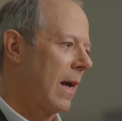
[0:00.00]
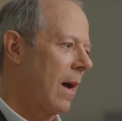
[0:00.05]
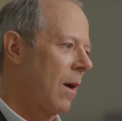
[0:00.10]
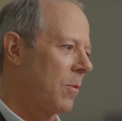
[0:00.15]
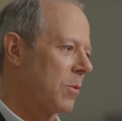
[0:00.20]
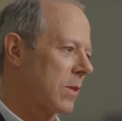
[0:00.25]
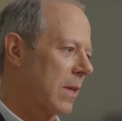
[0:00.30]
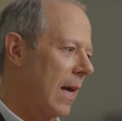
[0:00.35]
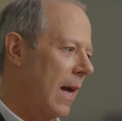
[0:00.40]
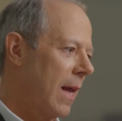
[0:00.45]
I
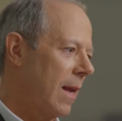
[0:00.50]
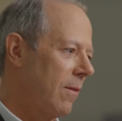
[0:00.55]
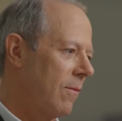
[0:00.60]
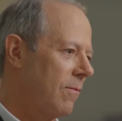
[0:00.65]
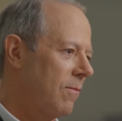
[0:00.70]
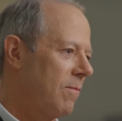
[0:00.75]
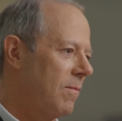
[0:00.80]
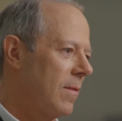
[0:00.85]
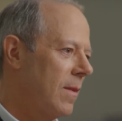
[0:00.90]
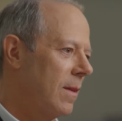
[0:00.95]
was kind of
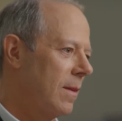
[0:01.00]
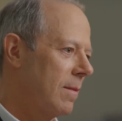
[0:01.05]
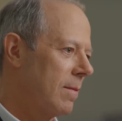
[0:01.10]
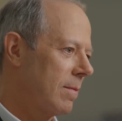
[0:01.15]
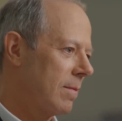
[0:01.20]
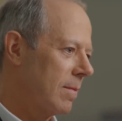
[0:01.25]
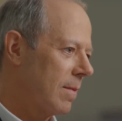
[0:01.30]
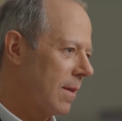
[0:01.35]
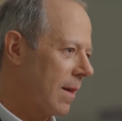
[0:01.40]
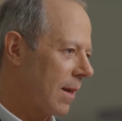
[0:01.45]

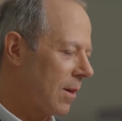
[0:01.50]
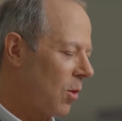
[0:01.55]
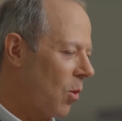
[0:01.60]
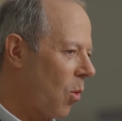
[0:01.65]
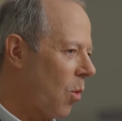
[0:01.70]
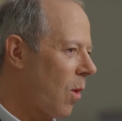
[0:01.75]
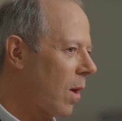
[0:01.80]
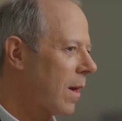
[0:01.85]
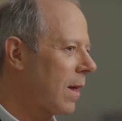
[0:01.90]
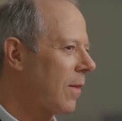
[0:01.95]

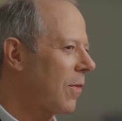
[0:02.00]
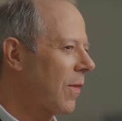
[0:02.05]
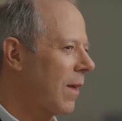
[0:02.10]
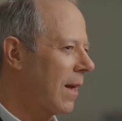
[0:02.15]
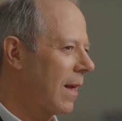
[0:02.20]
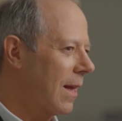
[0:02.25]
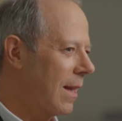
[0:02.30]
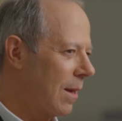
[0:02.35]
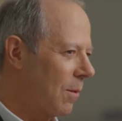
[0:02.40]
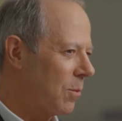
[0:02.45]
ignoring it,
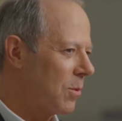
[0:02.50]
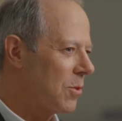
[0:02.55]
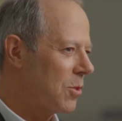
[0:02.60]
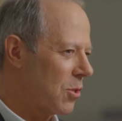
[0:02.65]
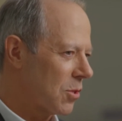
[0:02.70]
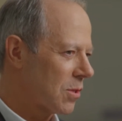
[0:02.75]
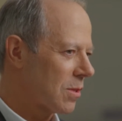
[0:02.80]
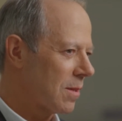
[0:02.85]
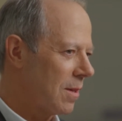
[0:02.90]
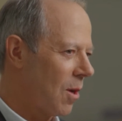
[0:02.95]
thinking it would
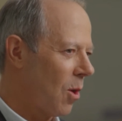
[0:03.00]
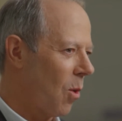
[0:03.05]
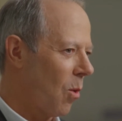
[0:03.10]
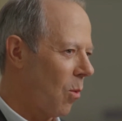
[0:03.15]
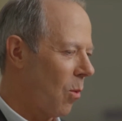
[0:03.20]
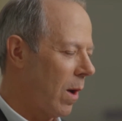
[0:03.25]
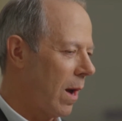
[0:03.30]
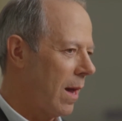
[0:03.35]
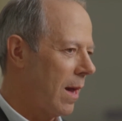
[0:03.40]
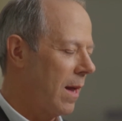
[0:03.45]
just go
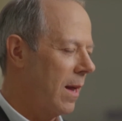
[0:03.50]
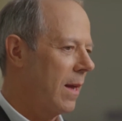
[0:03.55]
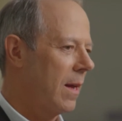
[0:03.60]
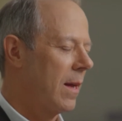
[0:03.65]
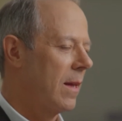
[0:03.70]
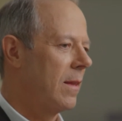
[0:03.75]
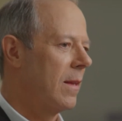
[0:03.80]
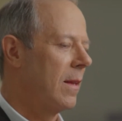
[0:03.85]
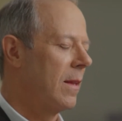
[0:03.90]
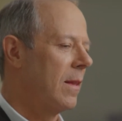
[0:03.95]
away,
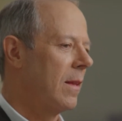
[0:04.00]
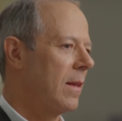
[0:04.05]
and then